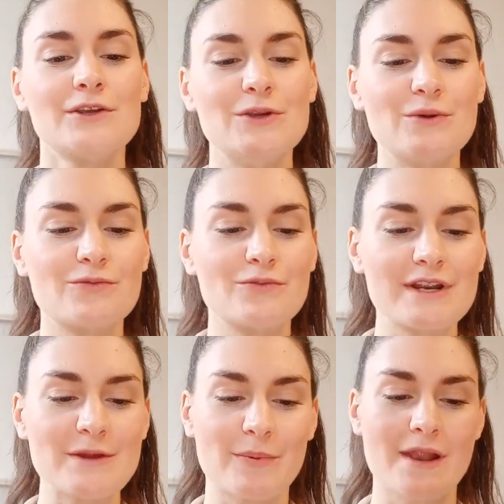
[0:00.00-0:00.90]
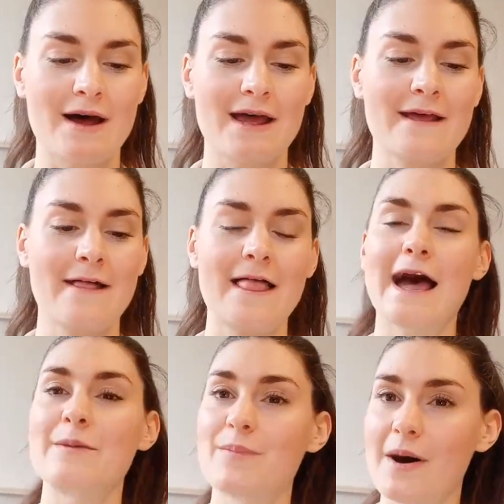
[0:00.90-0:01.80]
you would reapply
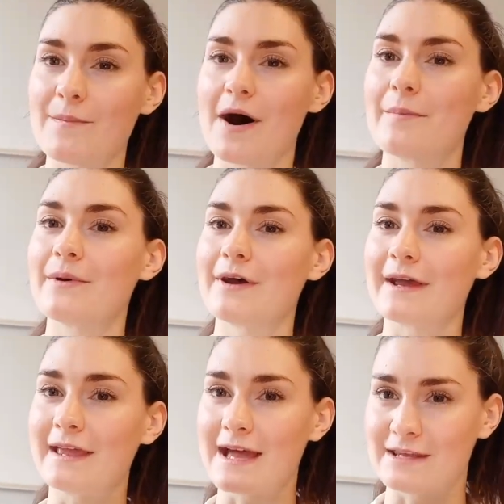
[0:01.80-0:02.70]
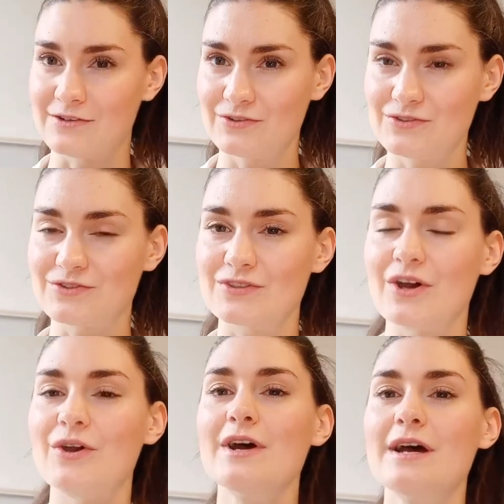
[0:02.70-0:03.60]
and pump up again.
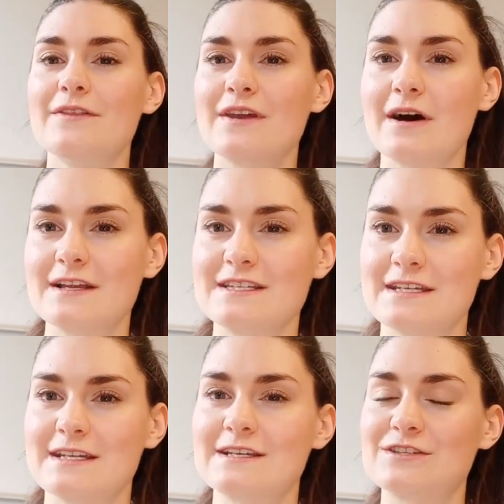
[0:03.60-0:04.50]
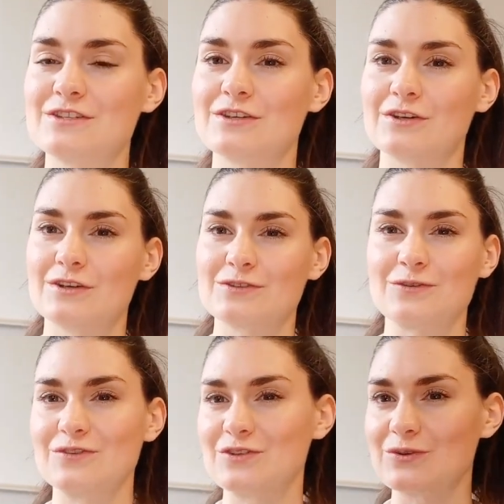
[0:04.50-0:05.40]
So the idea is to
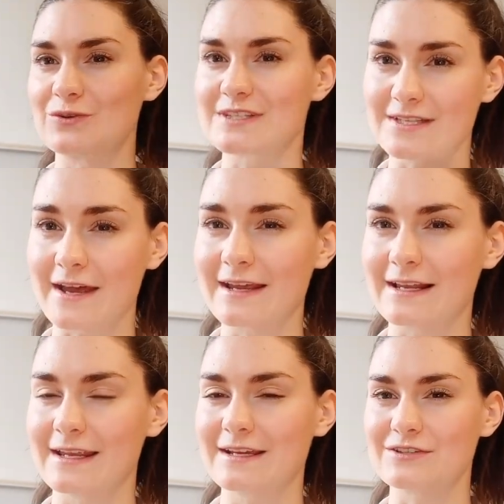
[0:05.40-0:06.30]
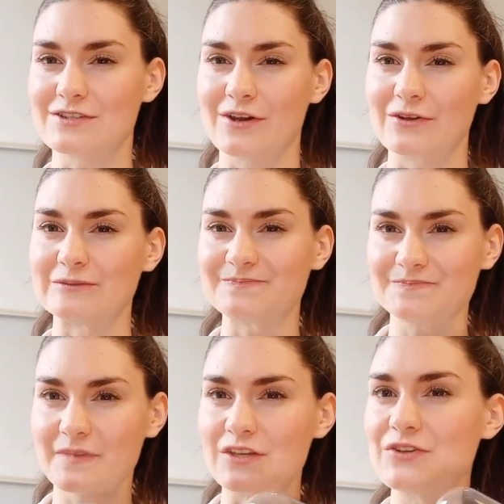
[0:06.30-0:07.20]
sort of do cycling, so
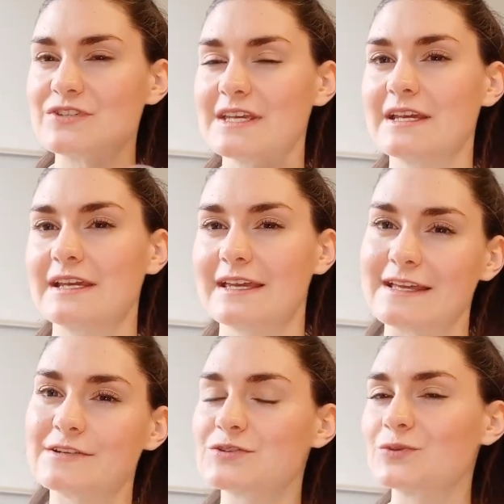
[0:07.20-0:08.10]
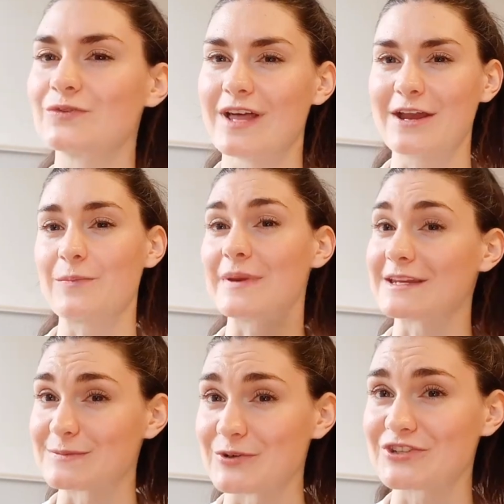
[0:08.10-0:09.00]
using it sort of like a
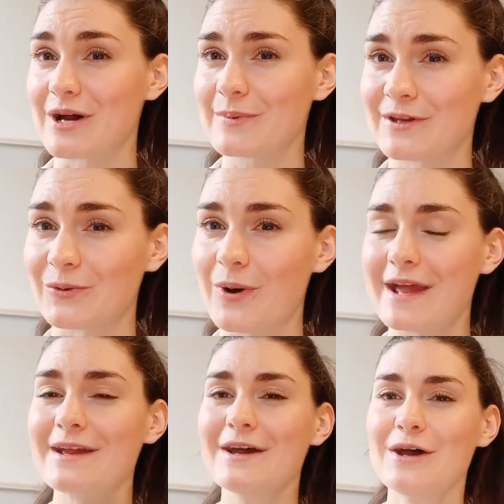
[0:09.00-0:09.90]
penis push-up in a way,